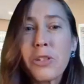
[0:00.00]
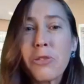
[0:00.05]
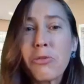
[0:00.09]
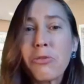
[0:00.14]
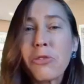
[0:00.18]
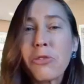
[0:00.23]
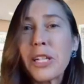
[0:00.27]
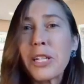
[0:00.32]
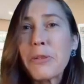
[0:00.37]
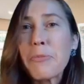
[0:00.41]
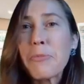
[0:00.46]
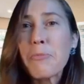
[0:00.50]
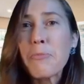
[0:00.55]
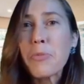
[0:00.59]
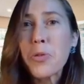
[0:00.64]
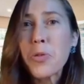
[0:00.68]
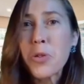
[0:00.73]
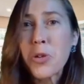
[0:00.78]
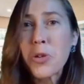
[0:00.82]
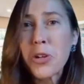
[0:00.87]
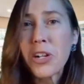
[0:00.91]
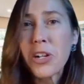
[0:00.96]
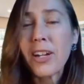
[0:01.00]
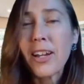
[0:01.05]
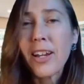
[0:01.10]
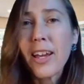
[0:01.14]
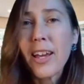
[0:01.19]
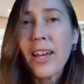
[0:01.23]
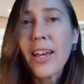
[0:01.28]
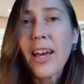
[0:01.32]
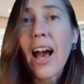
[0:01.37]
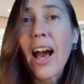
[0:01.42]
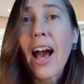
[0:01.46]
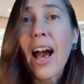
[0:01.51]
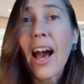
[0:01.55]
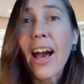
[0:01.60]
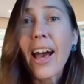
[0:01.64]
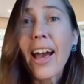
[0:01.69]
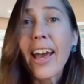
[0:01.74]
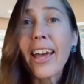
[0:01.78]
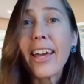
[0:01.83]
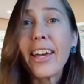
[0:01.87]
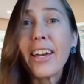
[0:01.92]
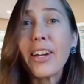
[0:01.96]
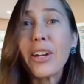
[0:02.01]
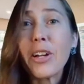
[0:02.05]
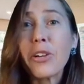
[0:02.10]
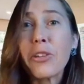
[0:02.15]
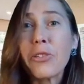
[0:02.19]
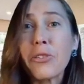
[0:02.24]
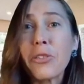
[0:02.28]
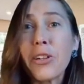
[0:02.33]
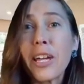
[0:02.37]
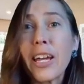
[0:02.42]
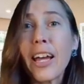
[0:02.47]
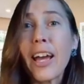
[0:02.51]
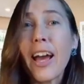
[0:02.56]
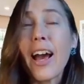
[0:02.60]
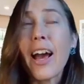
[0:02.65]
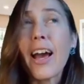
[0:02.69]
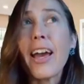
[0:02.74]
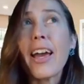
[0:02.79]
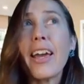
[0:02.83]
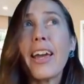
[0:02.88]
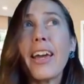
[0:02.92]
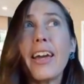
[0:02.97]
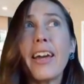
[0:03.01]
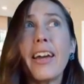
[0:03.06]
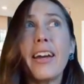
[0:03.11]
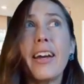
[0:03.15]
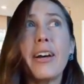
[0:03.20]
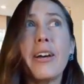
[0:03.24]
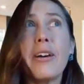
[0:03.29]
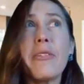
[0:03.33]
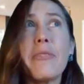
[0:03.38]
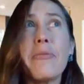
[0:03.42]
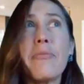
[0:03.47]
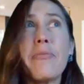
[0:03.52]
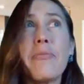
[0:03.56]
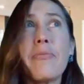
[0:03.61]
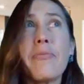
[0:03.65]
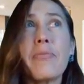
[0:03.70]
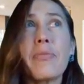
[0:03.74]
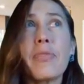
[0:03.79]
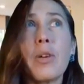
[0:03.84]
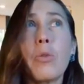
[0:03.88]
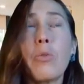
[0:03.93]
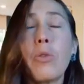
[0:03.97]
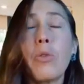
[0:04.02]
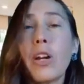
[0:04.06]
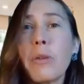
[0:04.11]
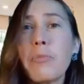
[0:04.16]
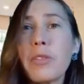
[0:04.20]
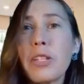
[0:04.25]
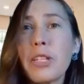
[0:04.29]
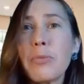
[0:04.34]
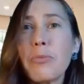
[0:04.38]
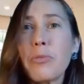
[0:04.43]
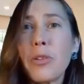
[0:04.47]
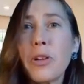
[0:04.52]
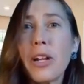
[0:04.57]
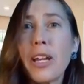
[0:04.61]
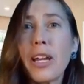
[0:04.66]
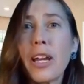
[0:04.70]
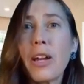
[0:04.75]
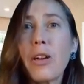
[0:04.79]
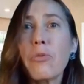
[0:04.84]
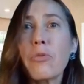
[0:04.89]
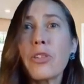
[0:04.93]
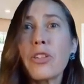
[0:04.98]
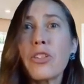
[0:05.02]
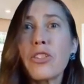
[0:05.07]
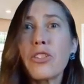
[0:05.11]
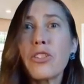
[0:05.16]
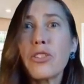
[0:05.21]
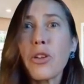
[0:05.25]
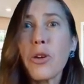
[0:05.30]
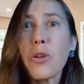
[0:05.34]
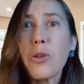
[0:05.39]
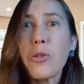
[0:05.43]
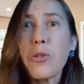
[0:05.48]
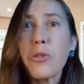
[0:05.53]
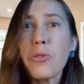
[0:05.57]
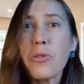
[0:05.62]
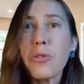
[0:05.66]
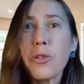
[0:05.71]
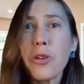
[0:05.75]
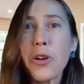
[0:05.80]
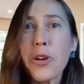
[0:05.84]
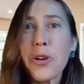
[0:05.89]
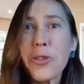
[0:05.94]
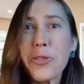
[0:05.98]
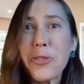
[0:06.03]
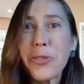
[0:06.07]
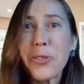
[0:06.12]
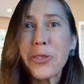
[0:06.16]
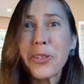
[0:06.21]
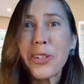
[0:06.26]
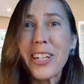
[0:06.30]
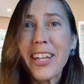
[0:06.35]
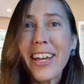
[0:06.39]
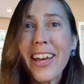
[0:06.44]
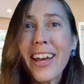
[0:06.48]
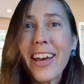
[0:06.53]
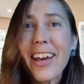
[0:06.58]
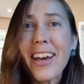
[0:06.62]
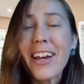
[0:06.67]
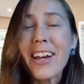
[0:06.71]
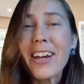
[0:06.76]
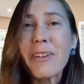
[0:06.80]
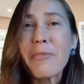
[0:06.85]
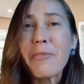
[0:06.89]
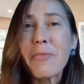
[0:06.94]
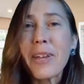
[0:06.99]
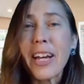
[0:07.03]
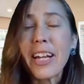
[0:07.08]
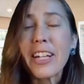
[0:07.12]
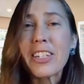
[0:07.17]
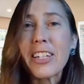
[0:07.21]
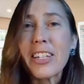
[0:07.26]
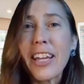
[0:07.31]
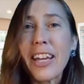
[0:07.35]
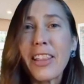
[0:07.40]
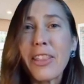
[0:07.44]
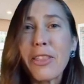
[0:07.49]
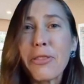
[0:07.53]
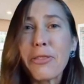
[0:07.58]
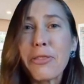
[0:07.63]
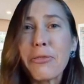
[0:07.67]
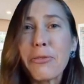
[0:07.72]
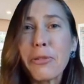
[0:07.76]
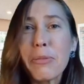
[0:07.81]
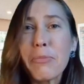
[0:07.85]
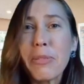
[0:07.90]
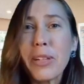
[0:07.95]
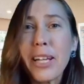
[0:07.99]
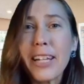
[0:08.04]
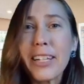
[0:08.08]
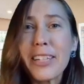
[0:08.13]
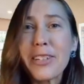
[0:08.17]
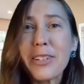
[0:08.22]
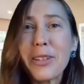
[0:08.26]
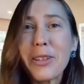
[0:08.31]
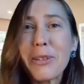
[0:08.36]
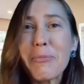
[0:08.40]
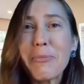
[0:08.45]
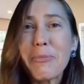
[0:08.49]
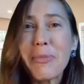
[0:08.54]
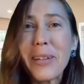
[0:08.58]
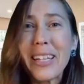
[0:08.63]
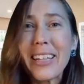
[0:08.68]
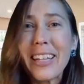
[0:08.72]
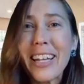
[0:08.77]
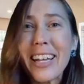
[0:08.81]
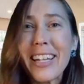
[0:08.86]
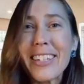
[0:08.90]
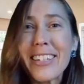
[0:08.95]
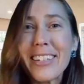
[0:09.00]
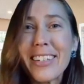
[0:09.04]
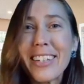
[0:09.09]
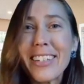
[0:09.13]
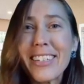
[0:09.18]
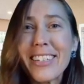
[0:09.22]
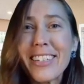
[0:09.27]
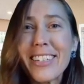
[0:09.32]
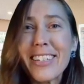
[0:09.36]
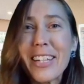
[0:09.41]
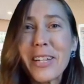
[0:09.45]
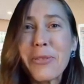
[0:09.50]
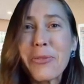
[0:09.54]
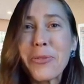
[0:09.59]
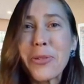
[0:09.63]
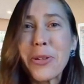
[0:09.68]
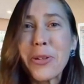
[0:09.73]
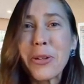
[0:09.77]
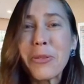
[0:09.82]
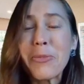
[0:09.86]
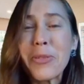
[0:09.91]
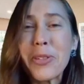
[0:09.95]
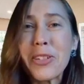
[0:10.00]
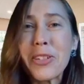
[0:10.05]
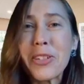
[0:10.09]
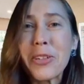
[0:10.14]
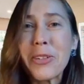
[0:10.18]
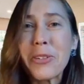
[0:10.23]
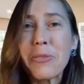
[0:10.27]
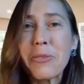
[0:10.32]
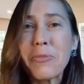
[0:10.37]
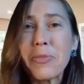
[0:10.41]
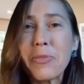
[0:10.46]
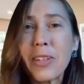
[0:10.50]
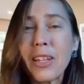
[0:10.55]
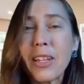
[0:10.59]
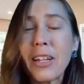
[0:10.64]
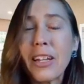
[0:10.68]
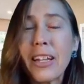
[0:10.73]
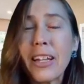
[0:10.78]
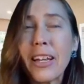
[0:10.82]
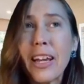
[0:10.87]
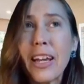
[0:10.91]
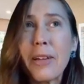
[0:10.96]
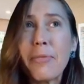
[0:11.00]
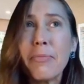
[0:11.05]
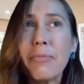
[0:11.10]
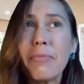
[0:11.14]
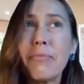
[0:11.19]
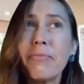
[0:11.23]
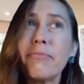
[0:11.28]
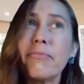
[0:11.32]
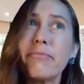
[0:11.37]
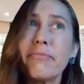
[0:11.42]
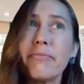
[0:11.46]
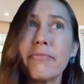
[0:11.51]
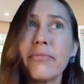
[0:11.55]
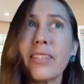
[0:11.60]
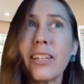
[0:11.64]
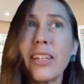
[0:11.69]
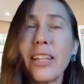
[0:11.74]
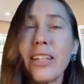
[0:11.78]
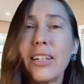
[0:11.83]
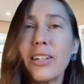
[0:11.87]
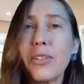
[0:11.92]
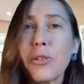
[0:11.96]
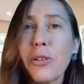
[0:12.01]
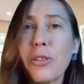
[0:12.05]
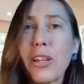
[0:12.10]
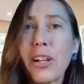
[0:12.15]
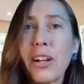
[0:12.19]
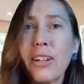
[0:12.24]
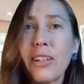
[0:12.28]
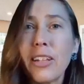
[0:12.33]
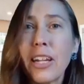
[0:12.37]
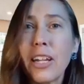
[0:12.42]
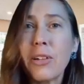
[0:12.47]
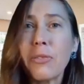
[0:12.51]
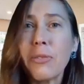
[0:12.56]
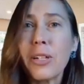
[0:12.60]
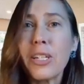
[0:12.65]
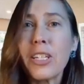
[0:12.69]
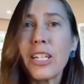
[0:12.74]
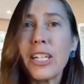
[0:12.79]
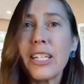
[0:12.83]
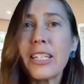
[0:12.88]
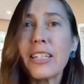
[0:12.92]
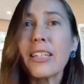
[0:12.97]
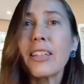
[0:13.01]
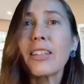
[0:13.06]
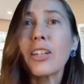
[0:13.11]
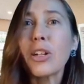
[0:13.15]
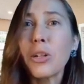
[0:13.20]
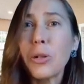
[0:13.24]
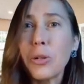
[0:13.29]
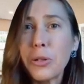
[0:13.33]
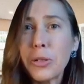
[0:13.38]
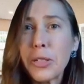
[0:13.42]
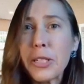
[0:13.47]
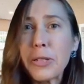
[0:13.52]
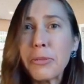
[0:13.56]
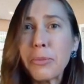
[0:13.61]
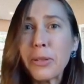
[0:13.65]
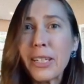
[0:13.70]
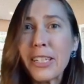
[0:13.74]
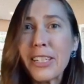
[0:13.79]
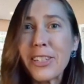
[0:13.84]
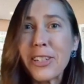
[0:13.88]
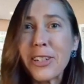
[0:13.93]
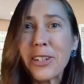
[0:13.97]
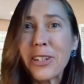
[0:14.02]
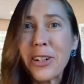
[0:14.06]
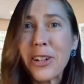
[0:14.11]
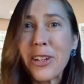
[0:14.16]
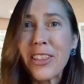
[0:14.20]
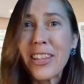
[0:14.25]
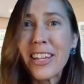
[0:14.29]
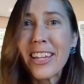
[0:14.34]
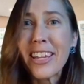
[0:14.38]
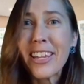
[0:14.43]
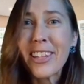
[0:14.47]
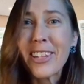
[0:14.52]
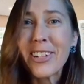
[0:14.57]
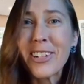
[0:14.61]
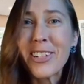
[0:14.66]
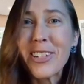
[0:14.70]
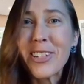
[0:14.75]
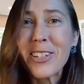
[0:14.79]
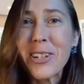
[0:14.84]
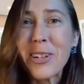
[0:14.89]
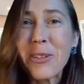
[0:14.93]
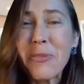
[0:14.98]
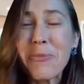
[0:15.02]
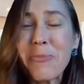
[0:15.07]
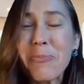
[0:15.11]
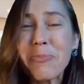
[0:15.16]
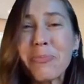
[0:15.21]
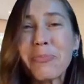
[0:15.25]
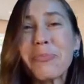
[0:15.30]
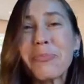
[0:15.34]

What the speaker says: to read more. I agree. I woke up this morning and was so cold. Actually had 3 blankets on the bed last night to stay warm. So, and I'm in North Carolina, which isn't the coldest place on earth either. So